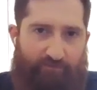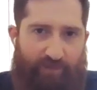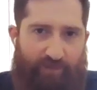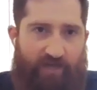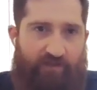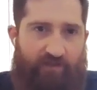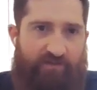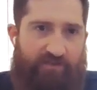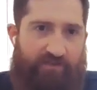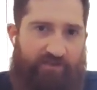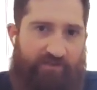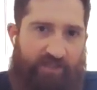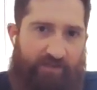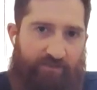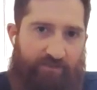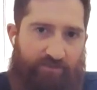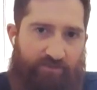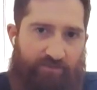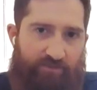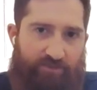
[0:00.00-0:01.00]

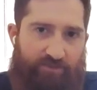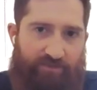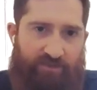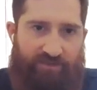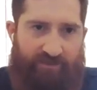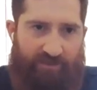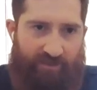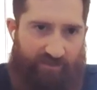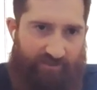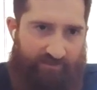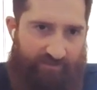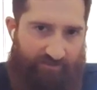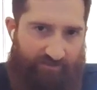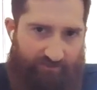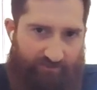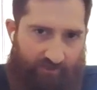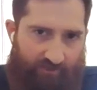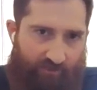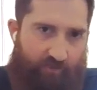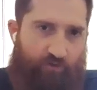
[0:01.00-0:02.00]
biotin-labeled nucleotides
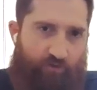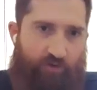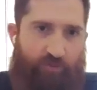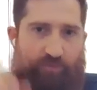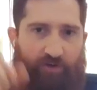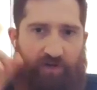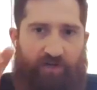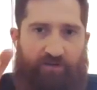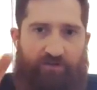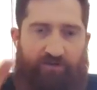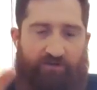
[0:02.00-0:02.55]
are incorporated.